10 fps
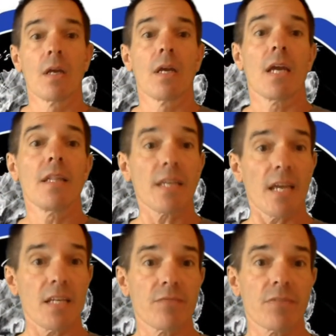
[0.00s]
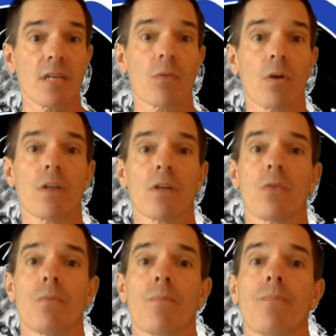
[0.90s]
In the case of Taekwondo,
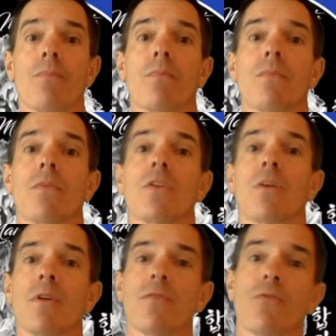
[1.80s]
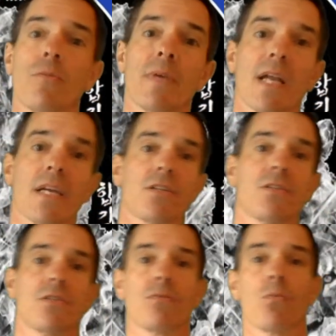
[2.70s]
the dominant formulations
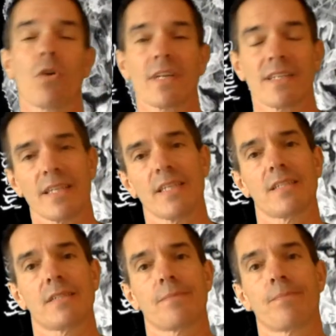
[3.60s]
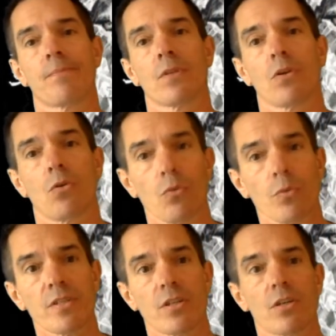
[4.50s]
of what it is
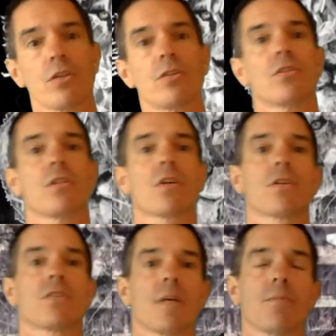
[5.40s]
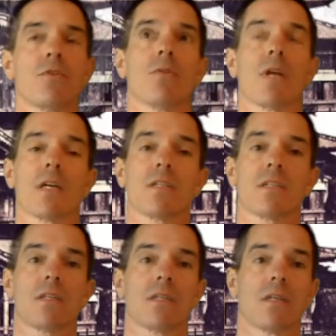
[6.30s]
always urge us to conceptualize
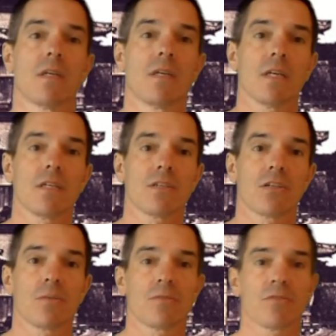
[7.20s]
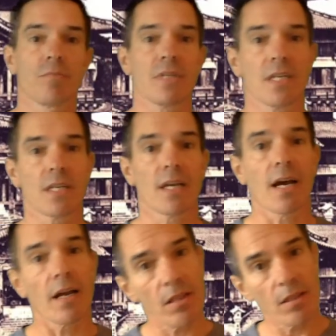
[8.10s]
it in terms of being
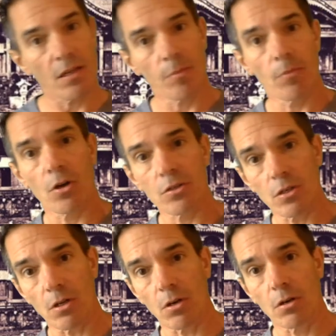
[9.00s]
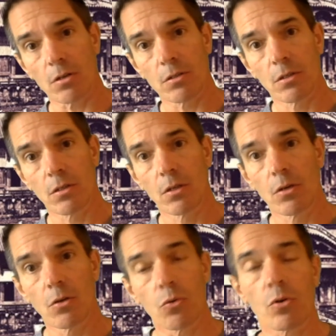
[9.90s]
either a martial art
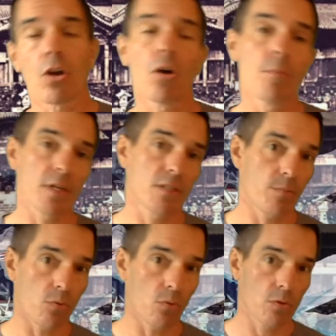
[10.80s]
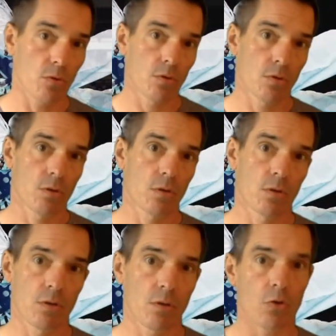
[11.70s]
or a combat sport,
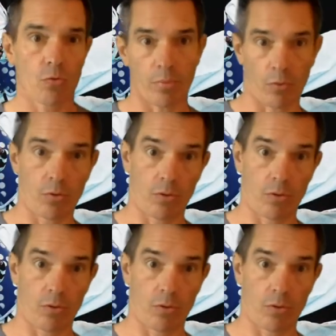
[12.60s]
or both.